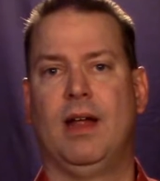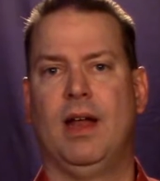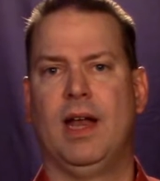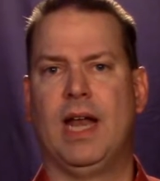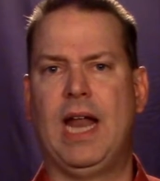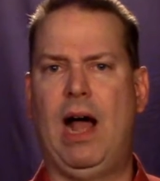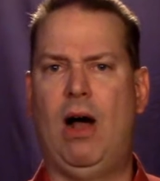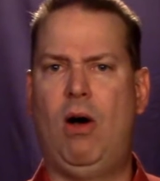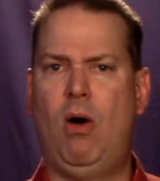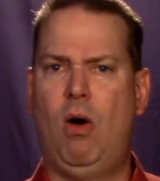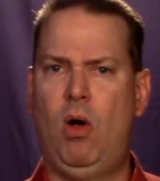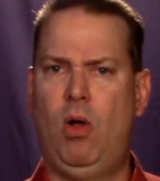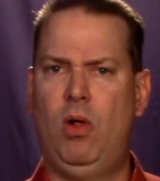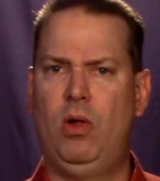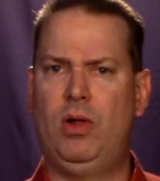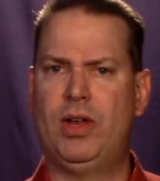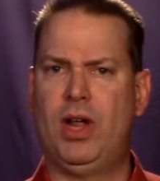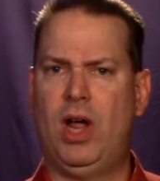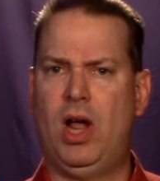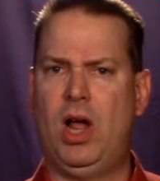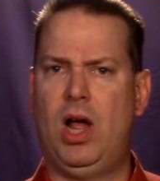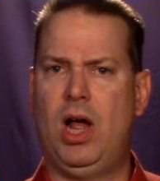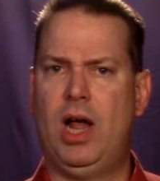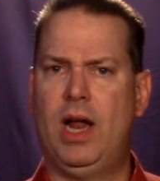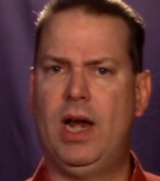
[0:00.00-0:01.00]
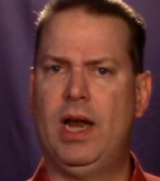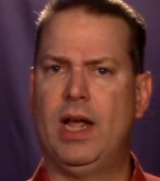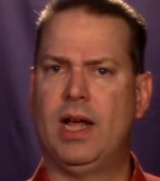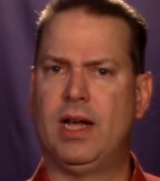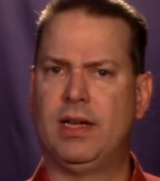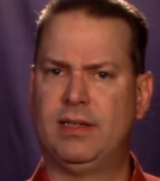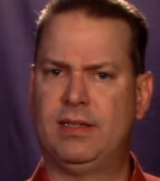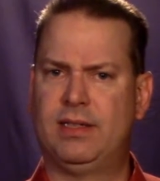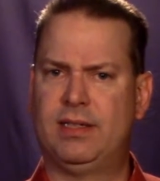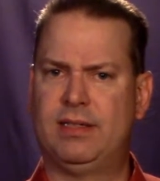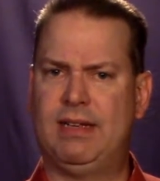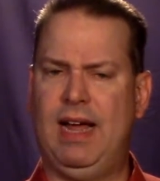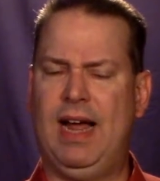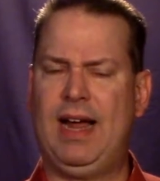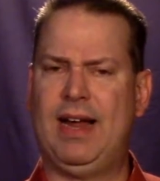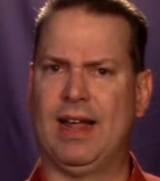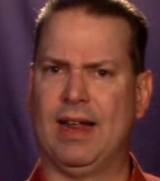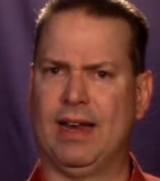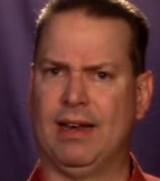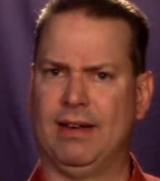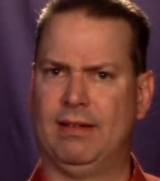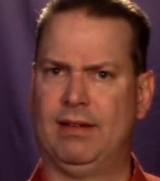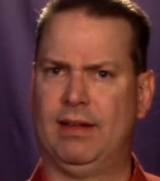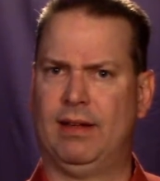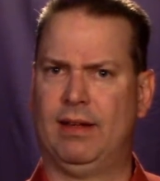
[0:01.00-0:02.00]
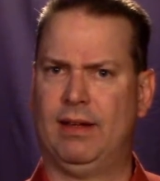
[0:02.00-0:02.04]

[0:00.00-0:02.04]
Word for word: Now hold on a second.